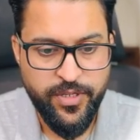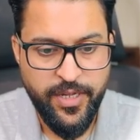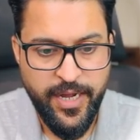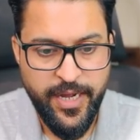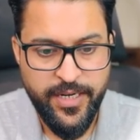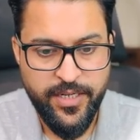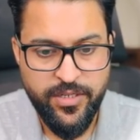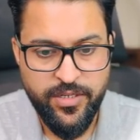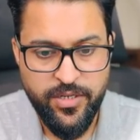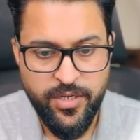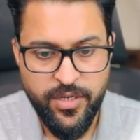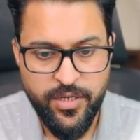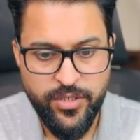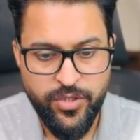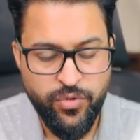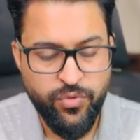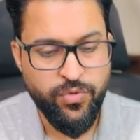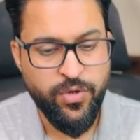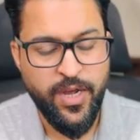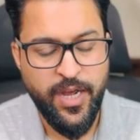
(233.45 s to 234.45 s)
that
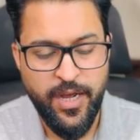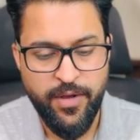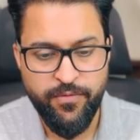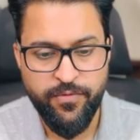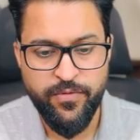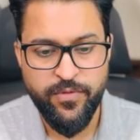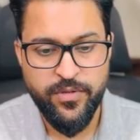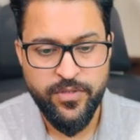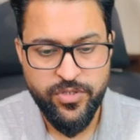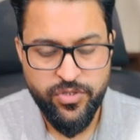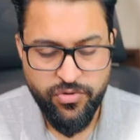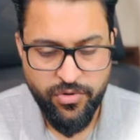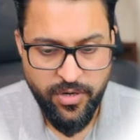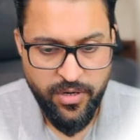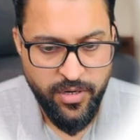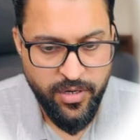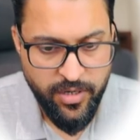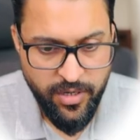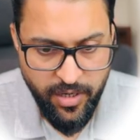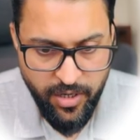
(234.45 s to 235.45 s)
you have
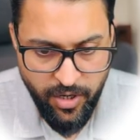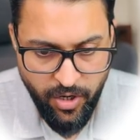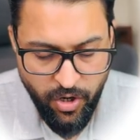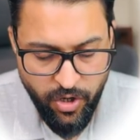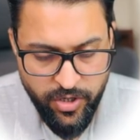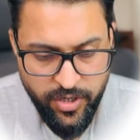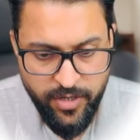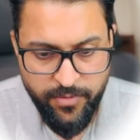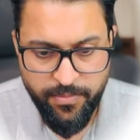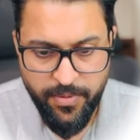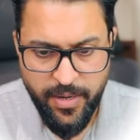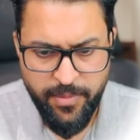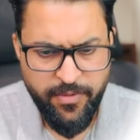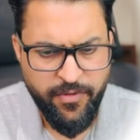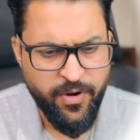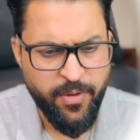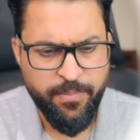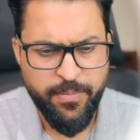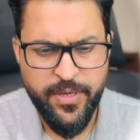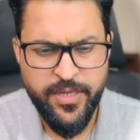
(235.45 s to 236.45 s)
struggled a lot on
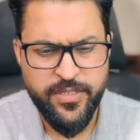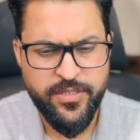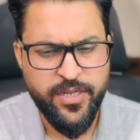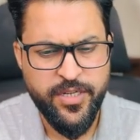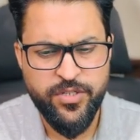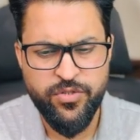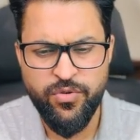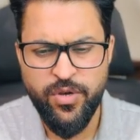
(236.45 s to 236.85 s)
Primavera P6,